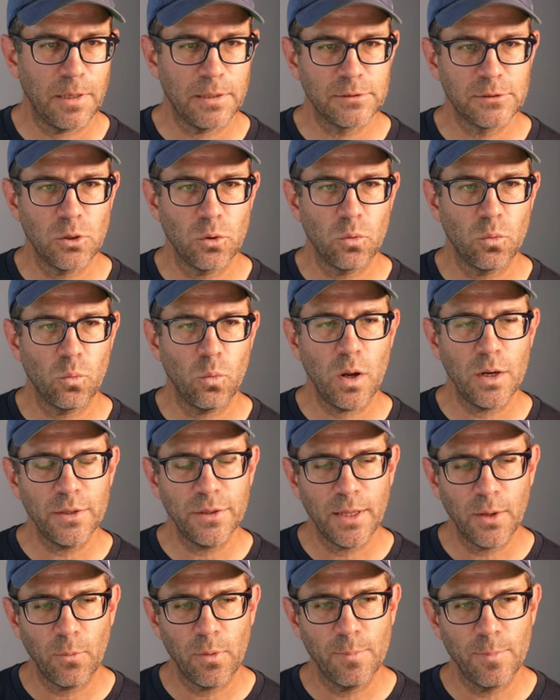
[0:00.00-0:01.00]
And so one
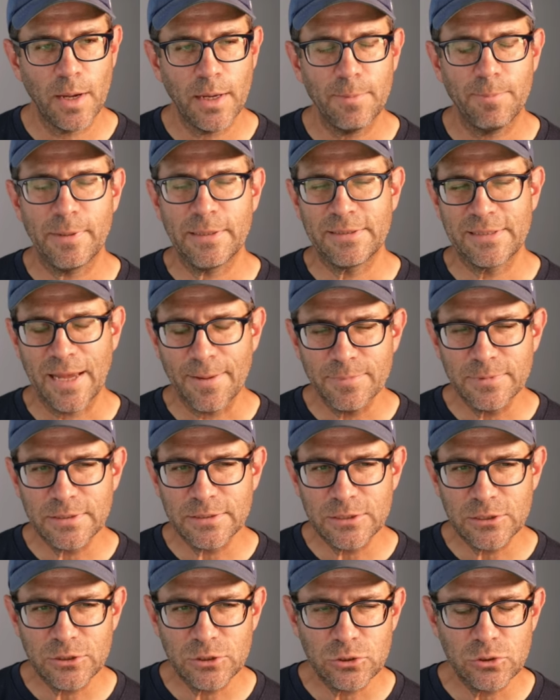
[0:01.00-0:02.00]
thing we might be
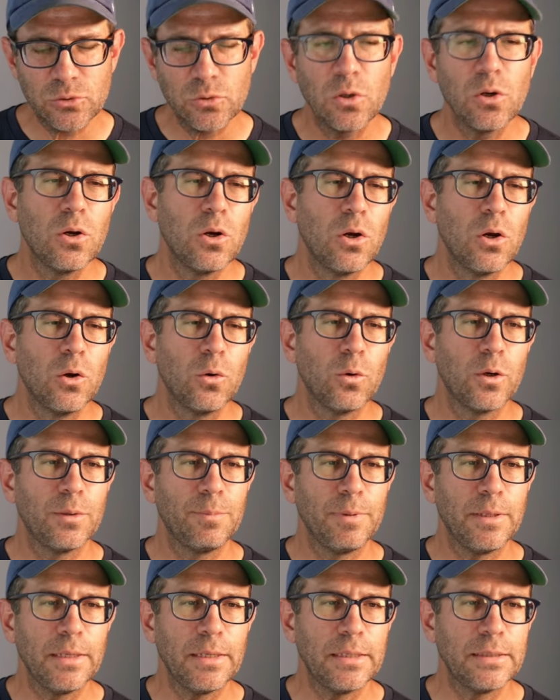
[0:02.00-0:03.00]
tempted to do
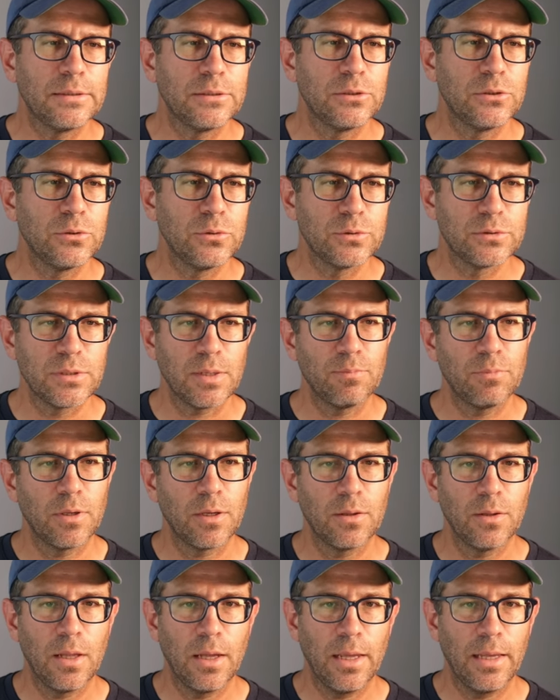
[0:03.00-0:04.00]
would be to do
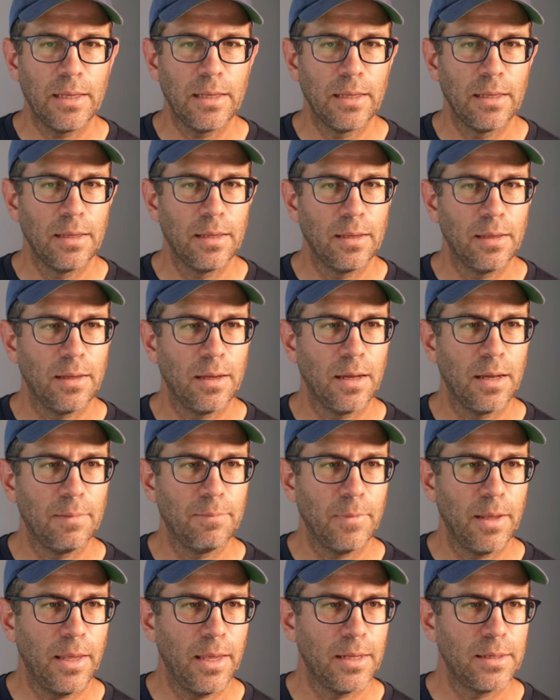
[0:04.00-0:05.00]
something like
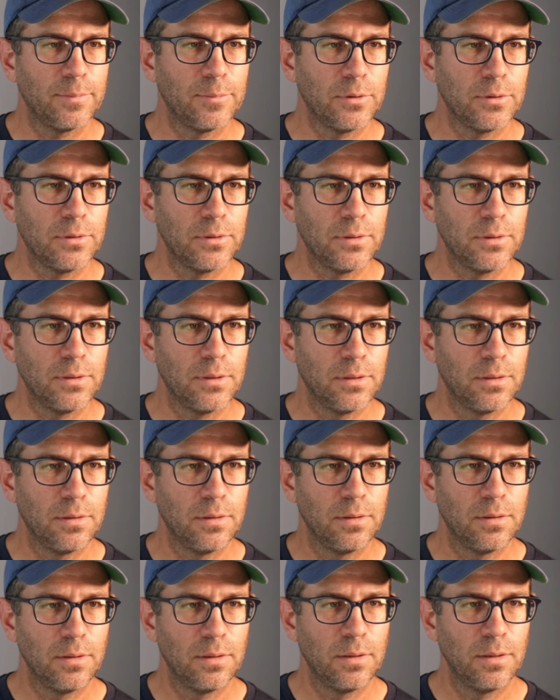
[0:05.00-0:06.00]
um, animal
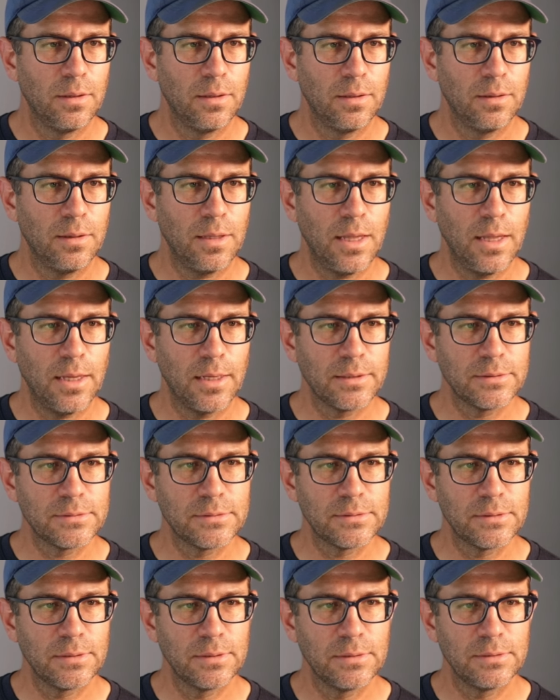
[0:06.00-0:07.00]

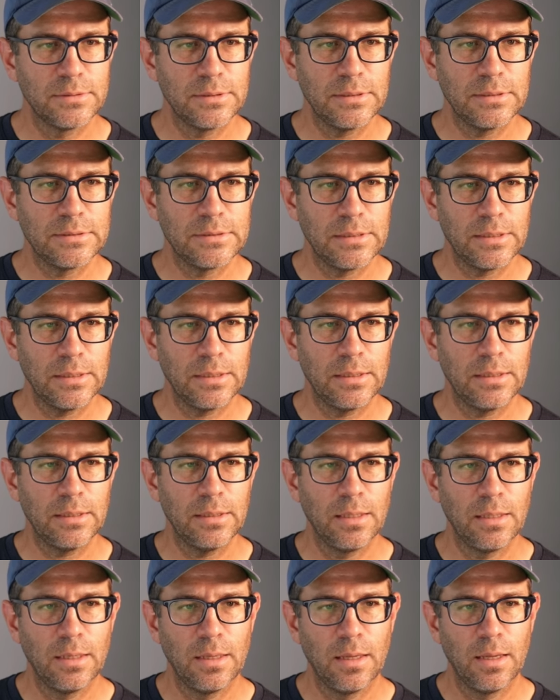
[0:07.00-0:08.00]
legs dt